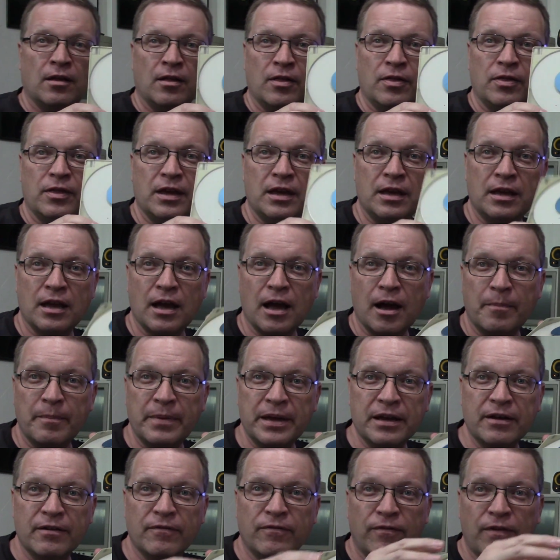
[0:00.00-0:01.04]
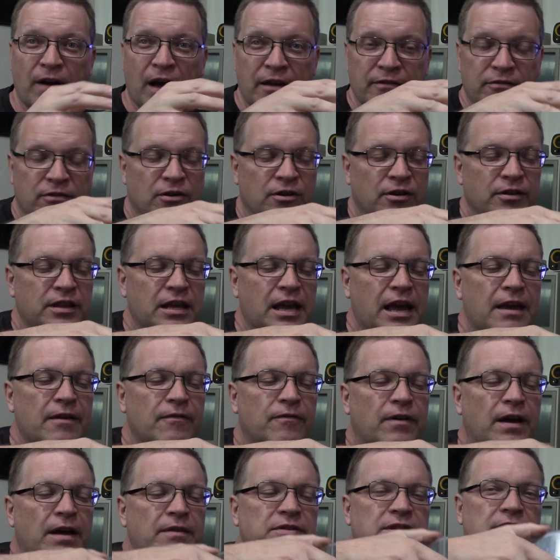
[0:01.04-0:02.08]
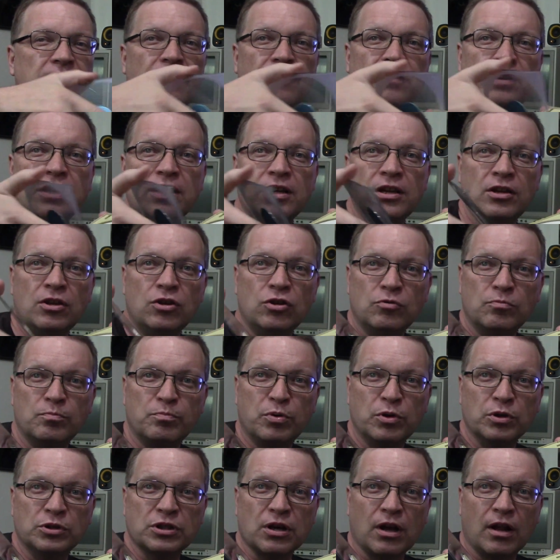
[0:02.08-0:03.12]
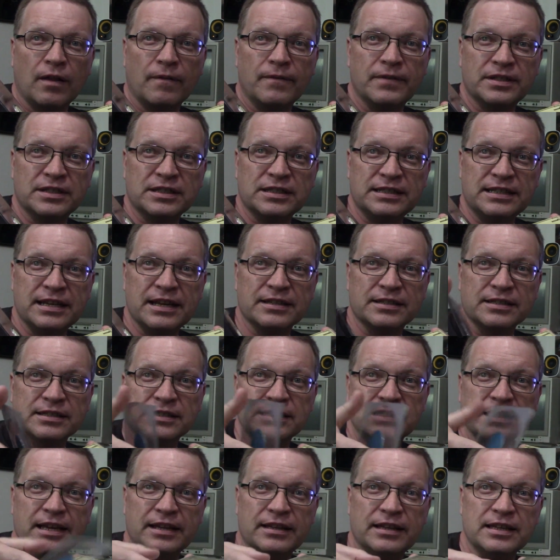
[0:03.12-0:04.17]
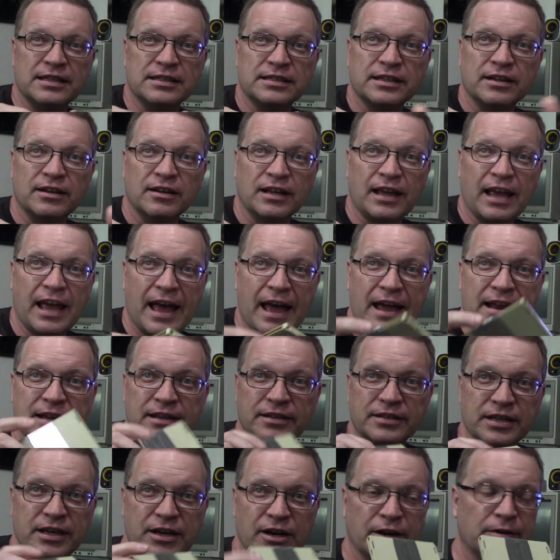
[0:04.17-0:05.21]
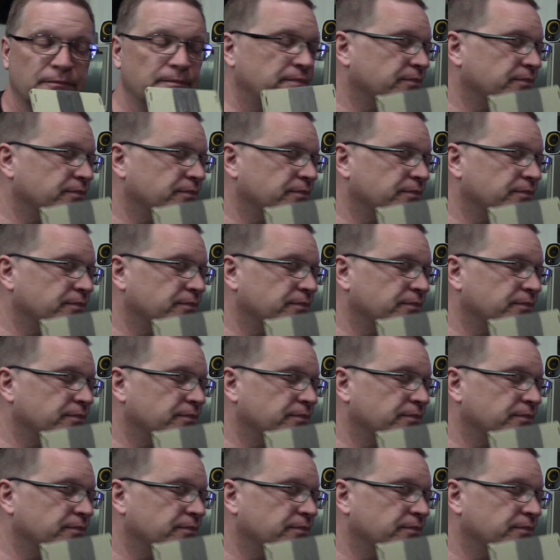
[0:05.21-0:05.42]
the Amiga 5 or the A570 puts all of its disks in these little caddies here.